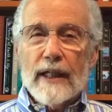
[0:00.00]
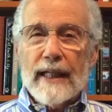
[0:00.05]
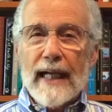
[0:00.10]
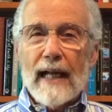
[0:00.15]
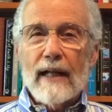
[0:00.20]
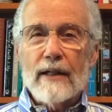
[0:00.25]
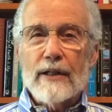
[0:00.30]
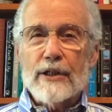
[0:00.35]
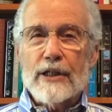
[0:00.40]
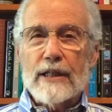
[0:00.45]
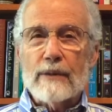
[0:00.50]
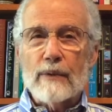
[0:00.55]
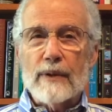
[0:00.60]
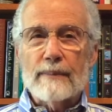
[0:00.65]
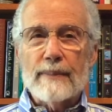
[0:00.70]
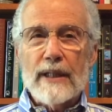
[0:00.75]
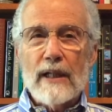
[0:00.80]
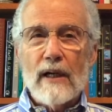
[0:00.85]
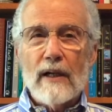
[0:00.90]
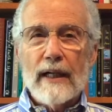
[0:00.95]
analogy
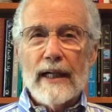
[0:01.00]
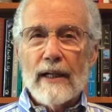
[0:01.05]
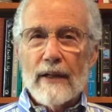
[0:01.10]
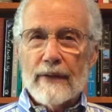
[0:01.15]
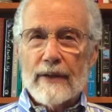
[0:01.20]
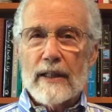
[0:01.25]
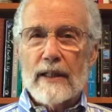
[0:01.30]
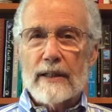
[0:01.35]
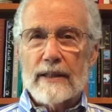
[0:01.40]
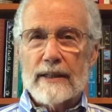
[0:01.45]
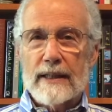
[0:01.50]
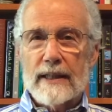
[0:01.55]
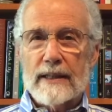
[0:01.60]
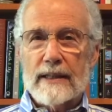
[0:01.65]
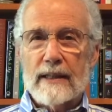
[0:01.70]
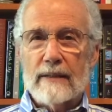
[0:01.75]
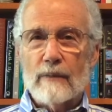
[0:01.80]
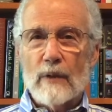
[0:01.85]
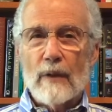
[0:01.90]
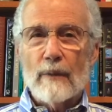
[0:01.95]
would be our healthcare
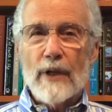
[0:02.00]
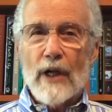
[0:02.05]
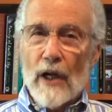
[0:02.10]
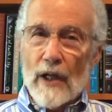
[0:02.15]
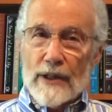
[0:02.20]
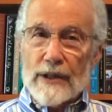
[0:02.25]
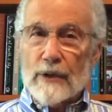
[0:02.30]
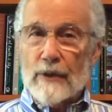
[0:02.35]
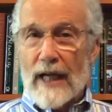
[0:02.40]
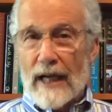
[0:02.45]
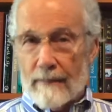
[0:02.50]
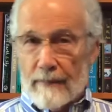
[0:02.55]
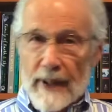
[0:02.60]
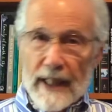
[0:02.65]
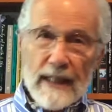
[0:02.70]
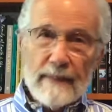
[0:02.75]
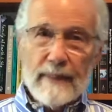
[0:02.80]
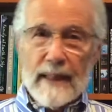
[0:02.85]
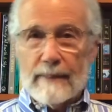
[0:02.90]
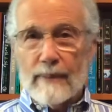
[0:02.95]
system, where we also have
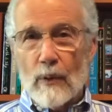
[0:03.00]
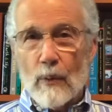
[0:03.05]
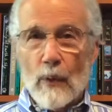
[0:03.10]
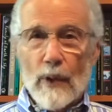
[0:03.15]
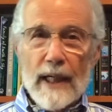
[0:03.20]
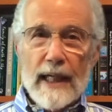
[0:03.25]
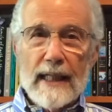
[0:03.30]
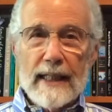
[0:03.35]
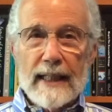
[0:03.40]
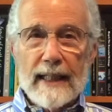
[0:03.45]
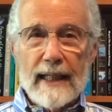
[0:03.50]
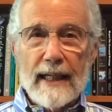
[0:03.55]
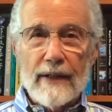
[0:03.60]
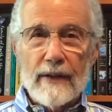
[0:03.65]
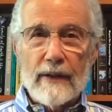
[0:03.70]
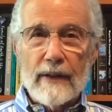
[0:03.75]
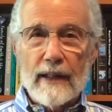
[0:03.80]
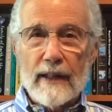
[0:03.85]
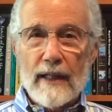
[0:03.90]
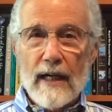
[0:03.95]
many people working
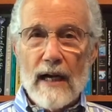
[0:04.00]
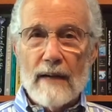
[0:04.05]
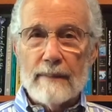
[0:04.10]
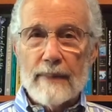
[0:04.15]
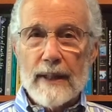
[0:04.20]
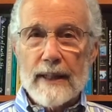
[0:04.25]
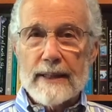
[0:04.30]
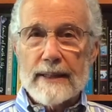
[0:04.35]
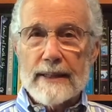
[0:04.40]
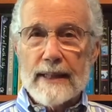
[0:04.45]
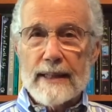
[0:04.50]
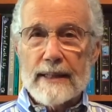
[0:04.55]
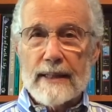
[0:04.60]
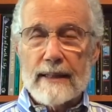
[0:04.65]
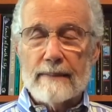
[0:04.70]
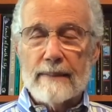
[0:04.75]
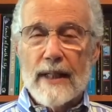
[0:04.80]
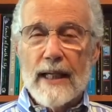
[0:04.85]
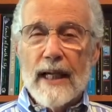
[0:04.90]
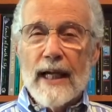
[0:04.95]
together in a complex
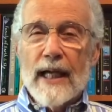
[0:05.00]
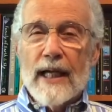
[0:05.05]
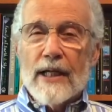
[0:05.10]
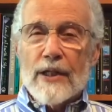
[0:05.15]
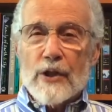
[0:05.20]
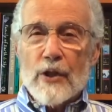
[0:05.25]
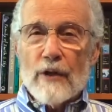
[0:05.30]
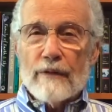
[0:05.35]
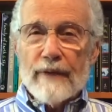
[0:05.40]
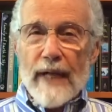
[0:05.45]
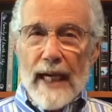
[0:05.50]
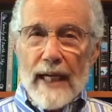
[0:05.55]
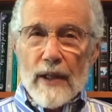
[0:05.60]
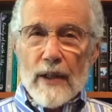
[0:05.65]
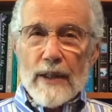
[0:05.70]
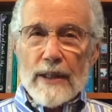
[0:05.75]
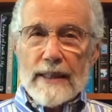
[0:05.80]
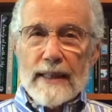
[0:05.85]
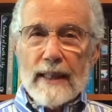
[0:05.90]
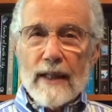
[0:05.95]
system. So if
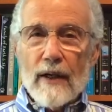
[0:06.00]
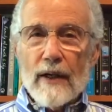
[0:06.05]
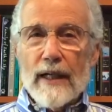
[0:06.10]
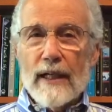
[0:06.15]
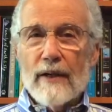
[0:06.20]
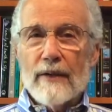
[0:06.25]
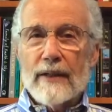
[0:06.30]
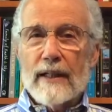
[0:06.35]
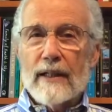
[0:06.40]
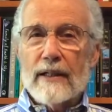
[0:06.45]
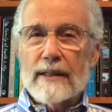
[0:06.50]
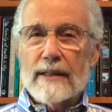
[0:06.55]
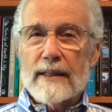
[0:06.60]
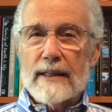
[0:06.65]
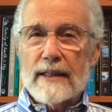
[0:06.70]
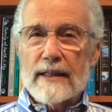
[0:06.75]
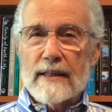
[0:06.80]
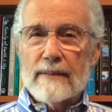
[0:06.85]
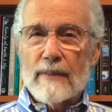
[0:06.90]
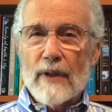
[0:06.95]
errors in our healthcare
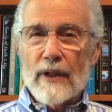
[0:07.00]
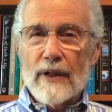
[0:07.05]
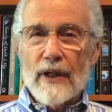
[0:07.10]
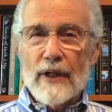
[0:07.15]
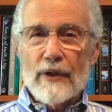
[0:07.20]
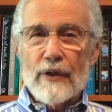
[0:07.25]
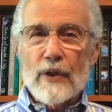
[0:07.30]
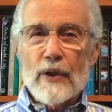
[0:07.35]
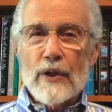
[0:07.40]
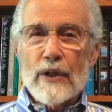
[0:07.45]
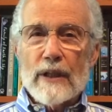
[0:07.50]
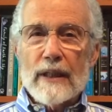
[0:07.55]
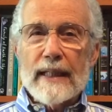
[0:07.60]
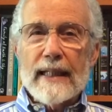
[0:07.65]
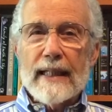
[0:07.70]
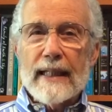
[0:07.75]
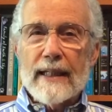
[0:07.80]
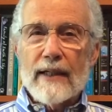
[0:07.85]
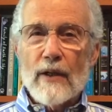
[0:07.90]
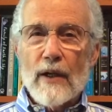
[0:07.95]
system are the third
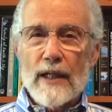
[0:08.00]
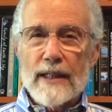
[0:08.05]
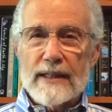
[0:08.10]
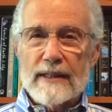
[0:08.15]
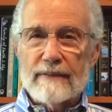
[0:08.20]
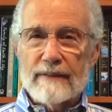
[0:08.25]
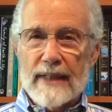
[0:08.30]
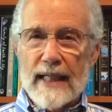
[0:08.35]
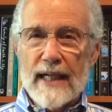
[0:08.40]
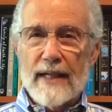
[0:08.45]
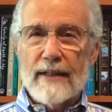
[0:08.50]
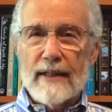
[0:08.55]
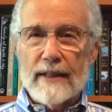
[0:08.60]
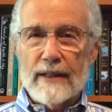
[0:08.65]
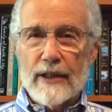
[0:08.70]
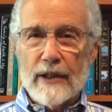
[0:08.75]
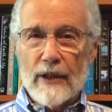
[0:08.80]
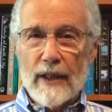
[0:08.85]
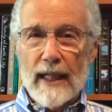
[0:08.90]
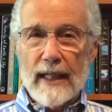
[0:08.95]
leading cause of death in
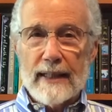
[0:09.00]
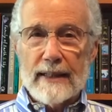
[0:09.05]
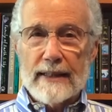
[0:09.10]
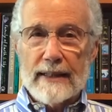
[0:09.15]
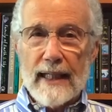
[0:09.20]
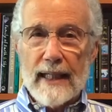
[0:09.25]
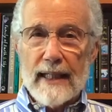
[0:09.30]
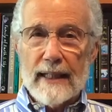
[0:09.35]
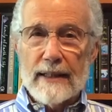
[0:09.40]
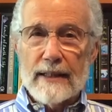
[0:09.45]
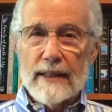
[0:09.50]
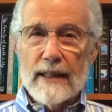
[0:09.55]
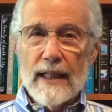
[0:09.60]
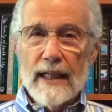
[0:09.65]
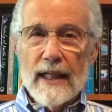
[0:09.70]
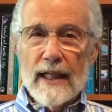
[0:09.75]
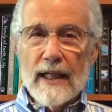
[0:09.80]
the United States,